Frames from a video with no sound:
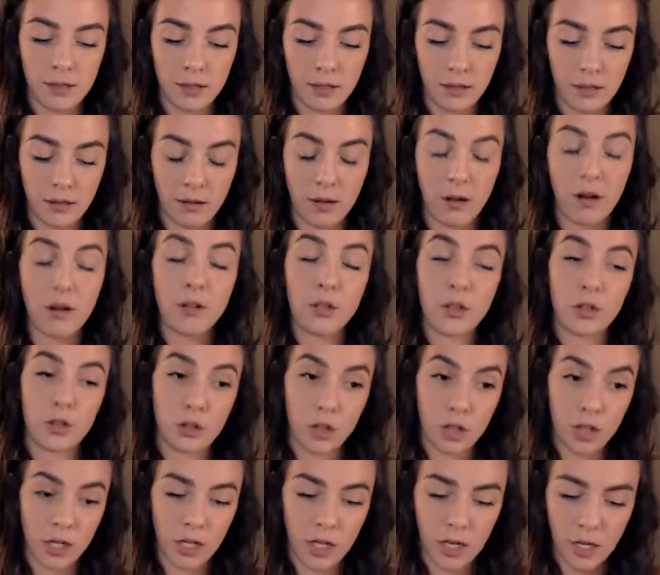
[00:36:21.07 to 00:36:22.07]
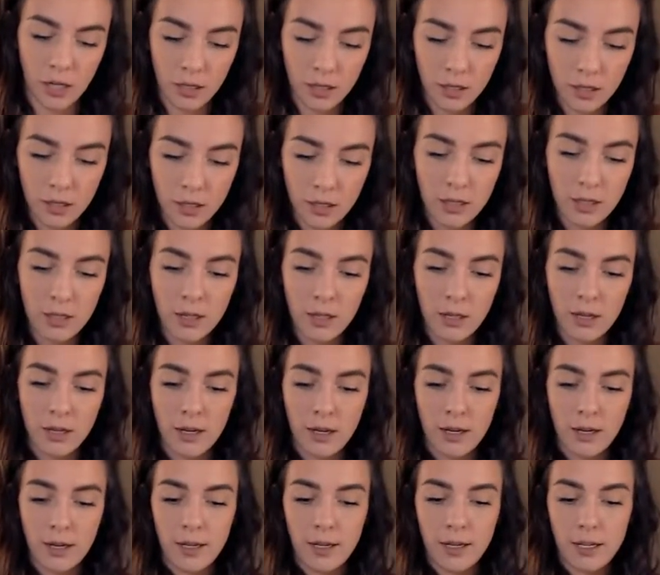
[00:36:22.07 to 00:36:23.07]
on your journey,
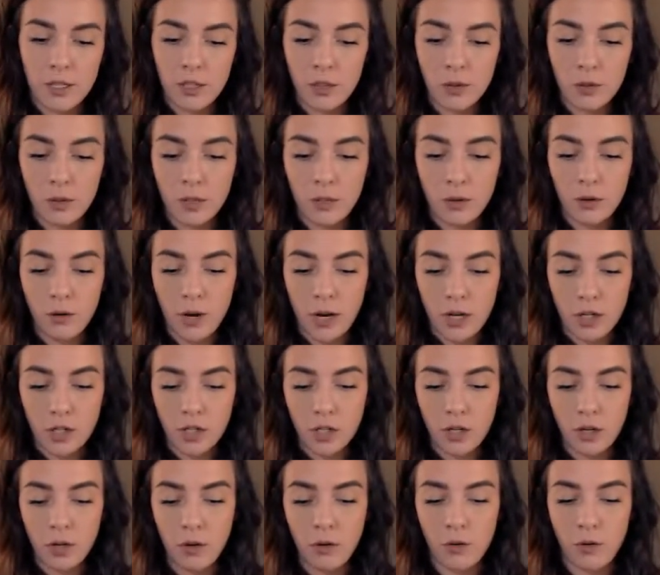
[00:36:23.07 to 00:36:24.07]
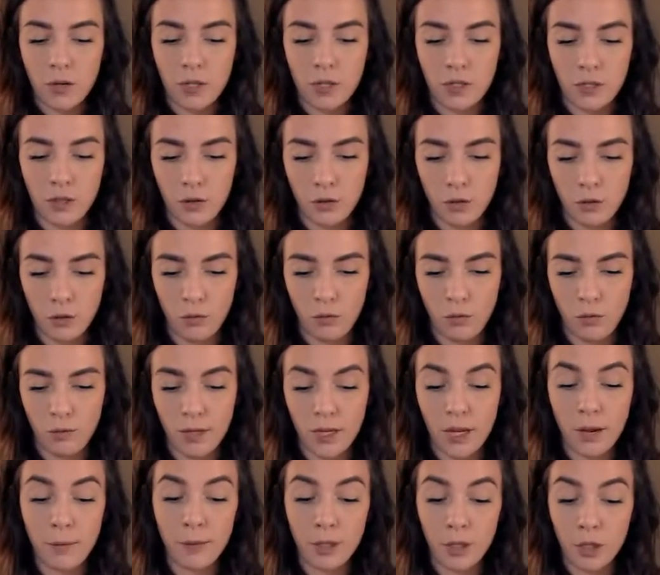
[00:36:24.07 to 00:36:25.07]
get you in the direction going to
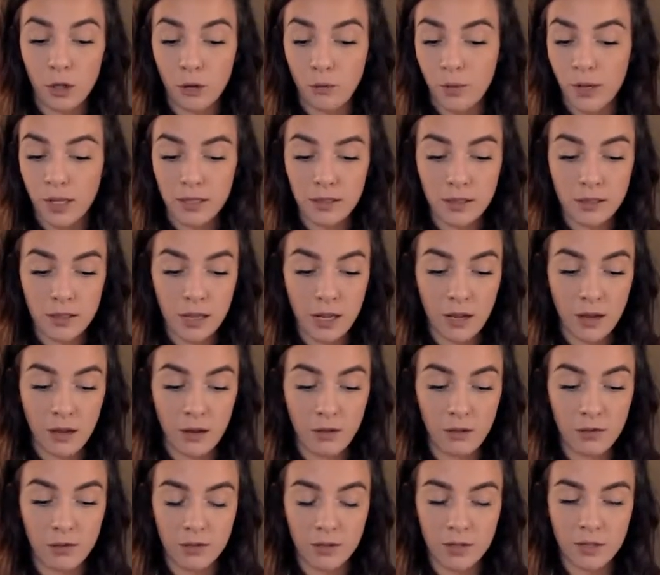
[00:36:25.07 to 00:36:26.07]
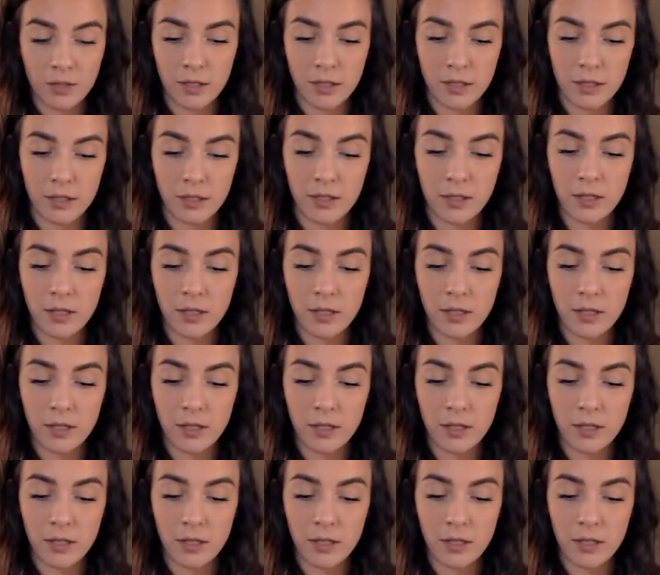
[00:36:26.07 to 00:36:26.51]
becoming your best selves, and